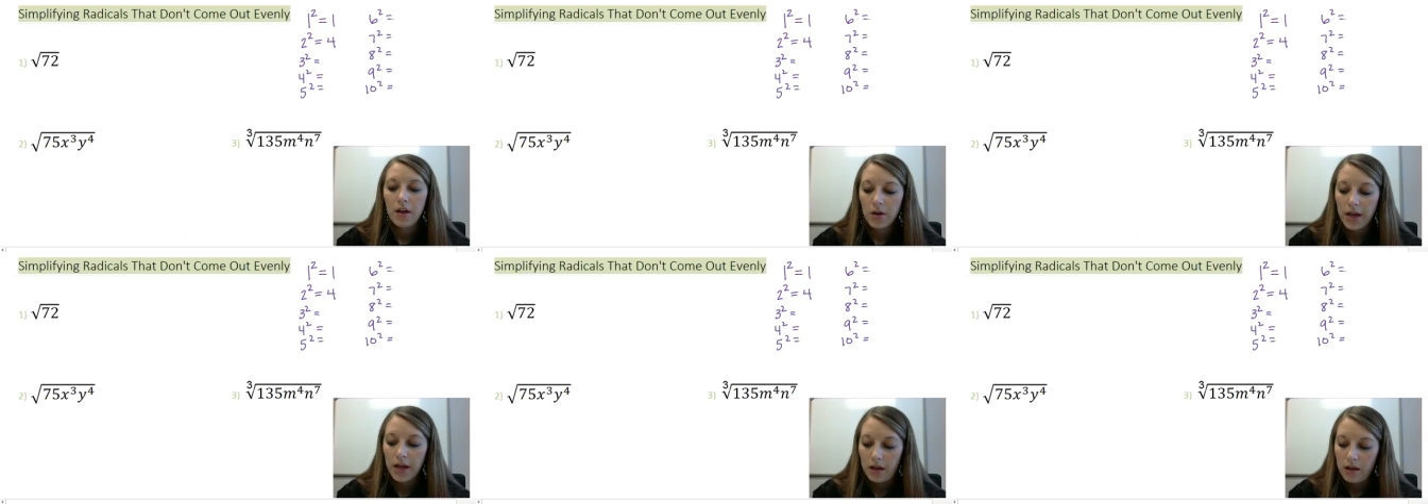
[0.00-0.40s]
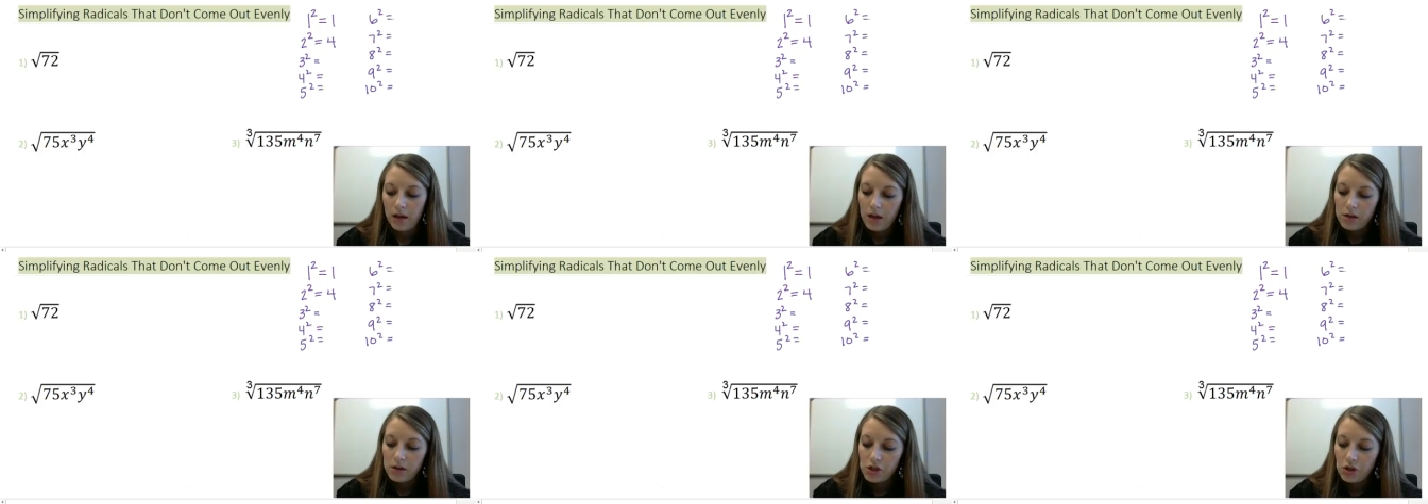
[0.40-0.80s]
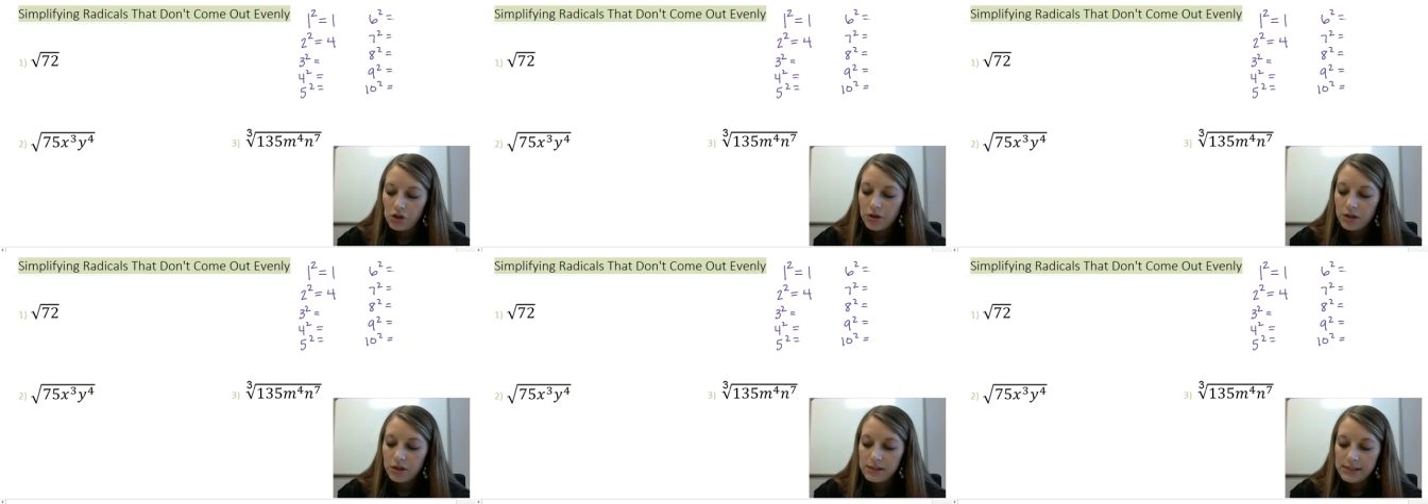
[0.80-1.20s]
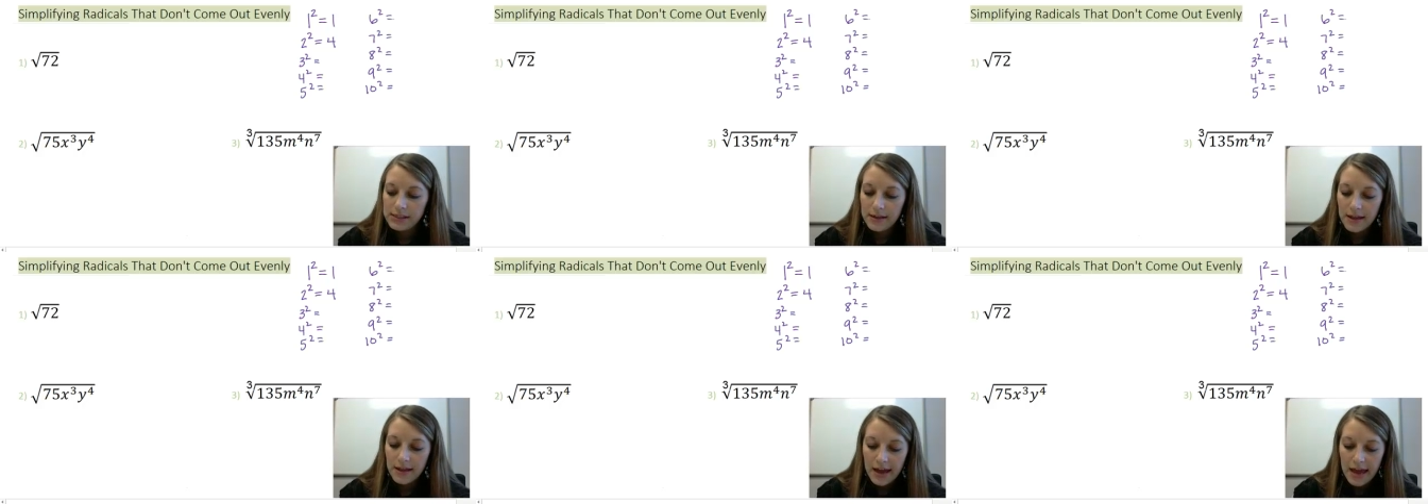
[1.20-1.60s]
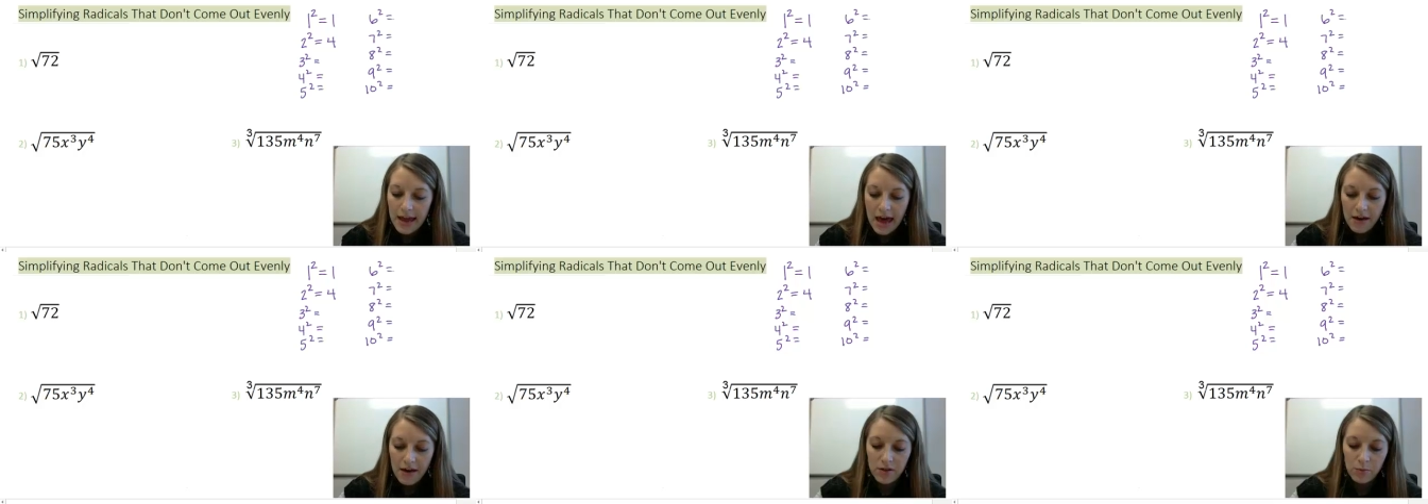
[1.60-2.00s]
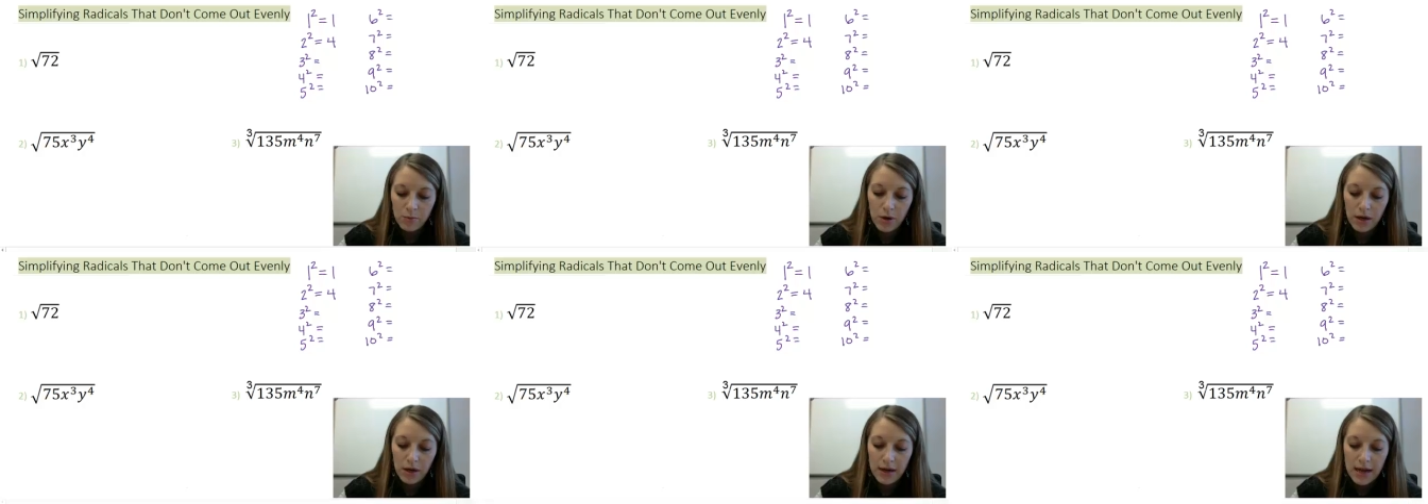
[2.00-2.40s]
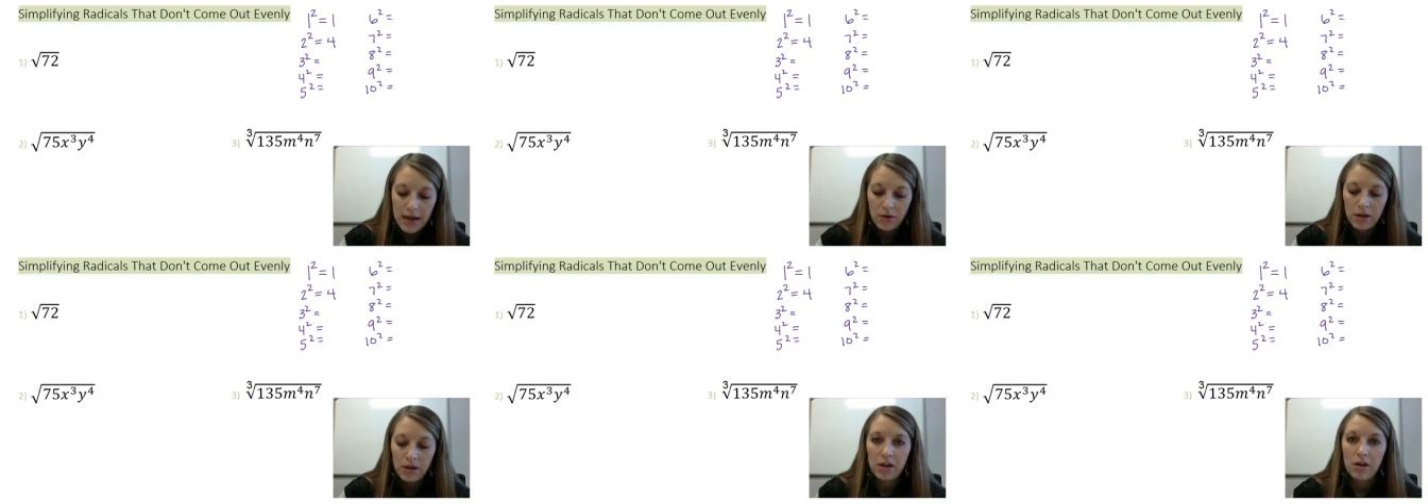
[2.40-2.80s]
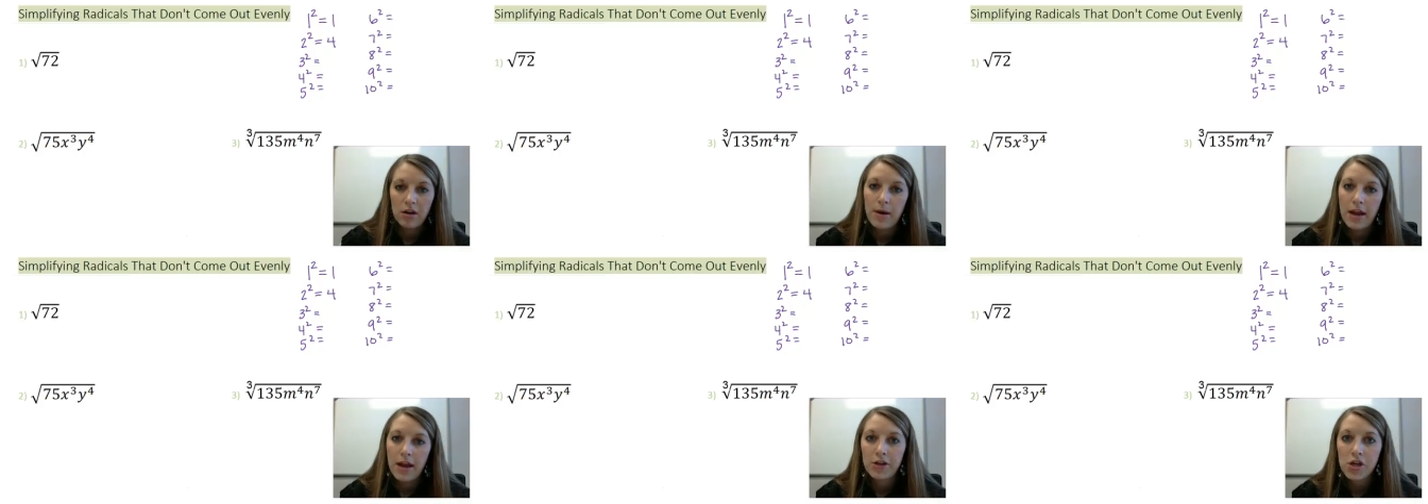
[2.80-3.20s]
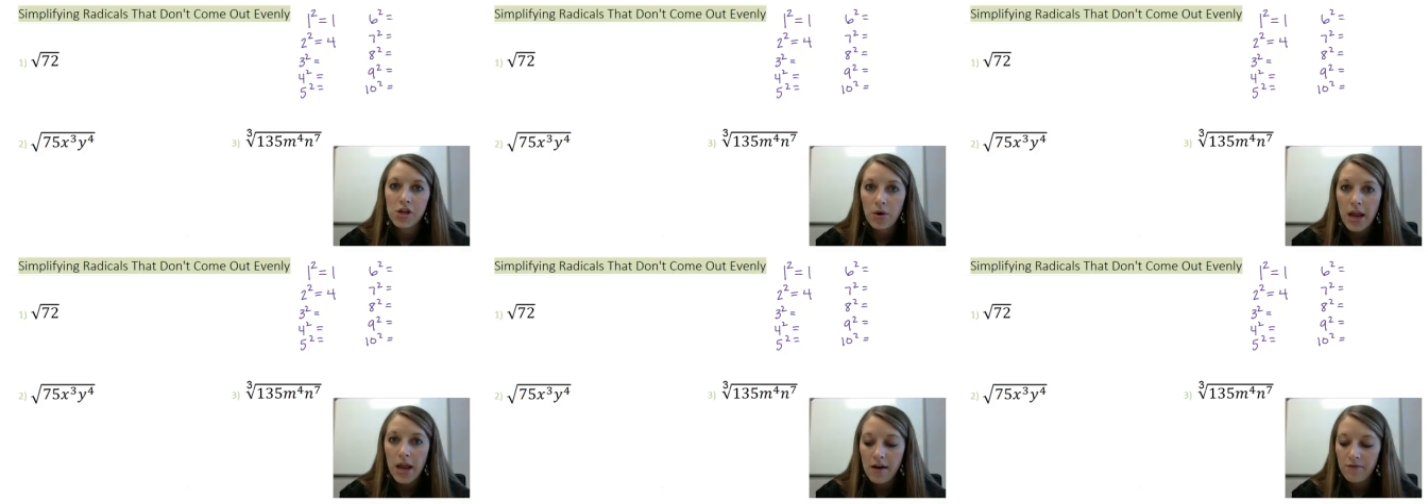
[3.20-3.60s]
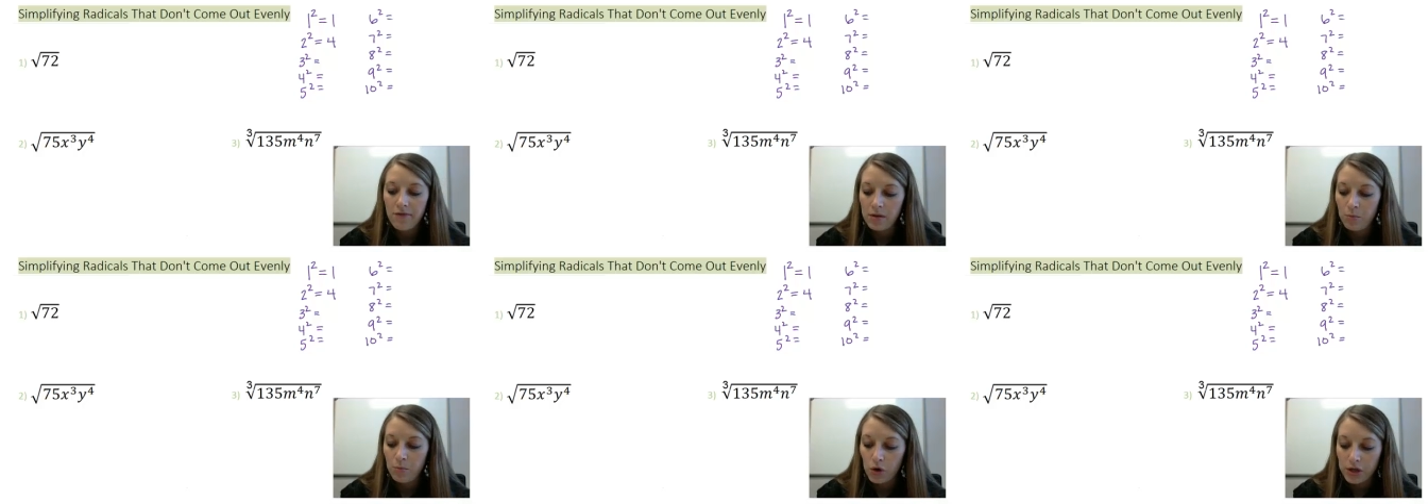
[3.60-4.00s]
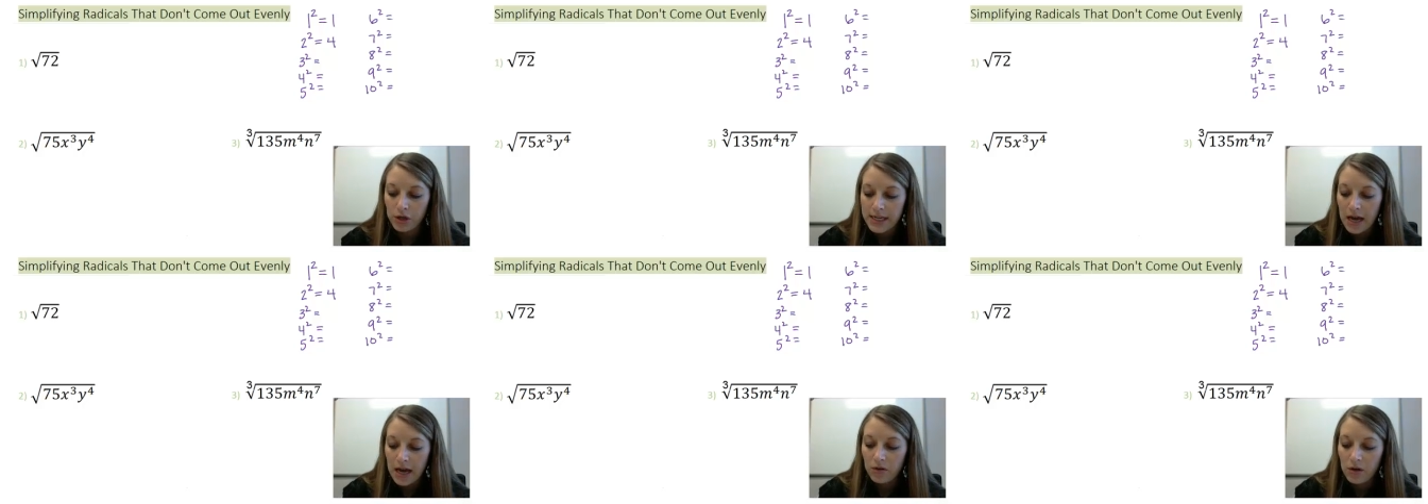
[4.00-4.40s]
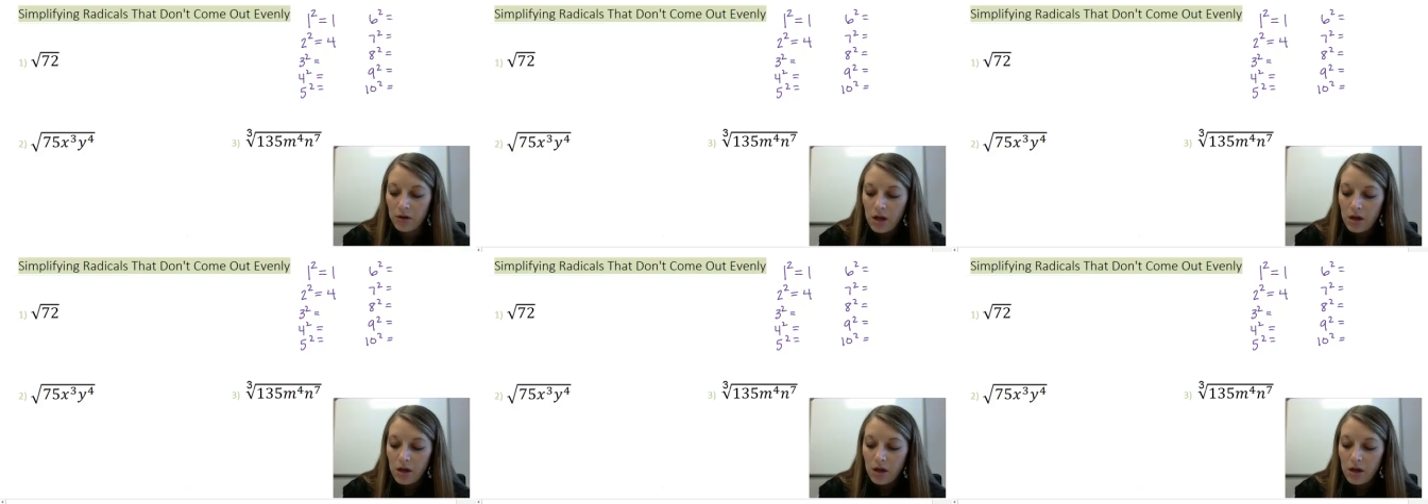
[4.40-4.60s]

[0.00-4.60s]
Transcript: Okay, so you can see that I have them written out here, but I don't have them worked out.